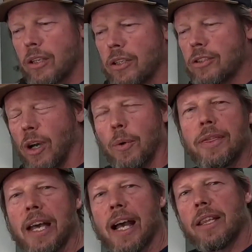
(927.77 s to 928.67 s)
So
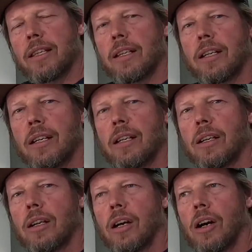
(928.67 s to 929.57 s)
with that,
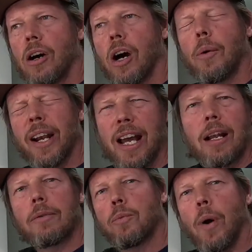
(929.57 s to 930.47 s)
I went
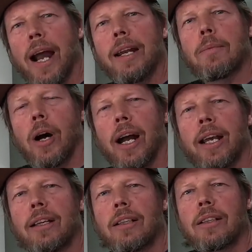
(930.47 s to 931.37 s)
out and weighed
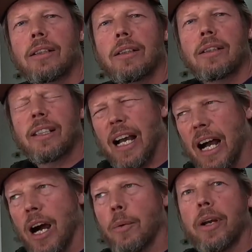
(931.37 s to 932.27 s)
my
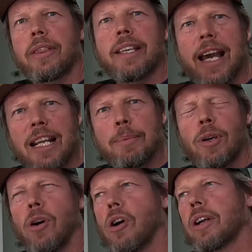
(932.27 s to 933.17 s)
car with the
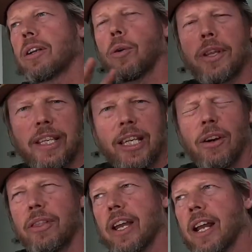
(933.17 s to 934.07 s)
canopy on and all the
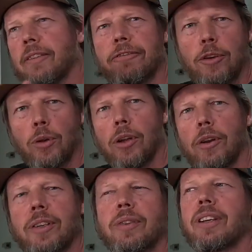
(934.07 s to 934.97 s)
gear on there and fuel and all
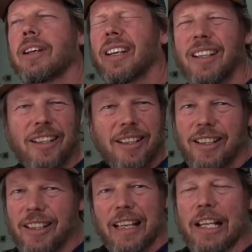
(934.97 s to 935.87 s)
the rest of it.
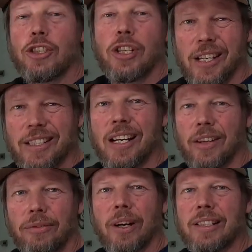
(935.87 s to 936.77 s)
It's just
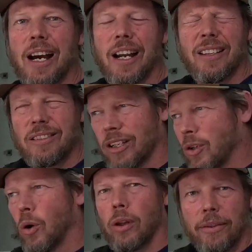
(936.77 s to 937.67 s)
under 3 tonne. So
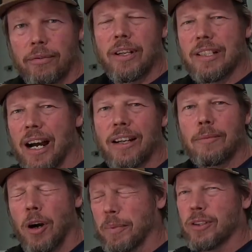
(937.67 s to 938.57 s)
call it 3 tonne. It
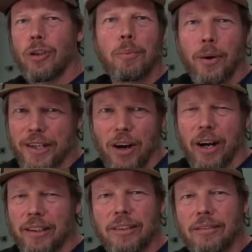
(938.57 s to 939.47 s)
might be
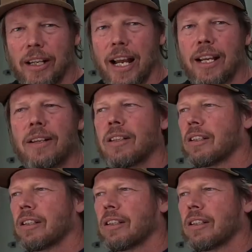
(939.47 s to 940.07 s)
2.9, okay?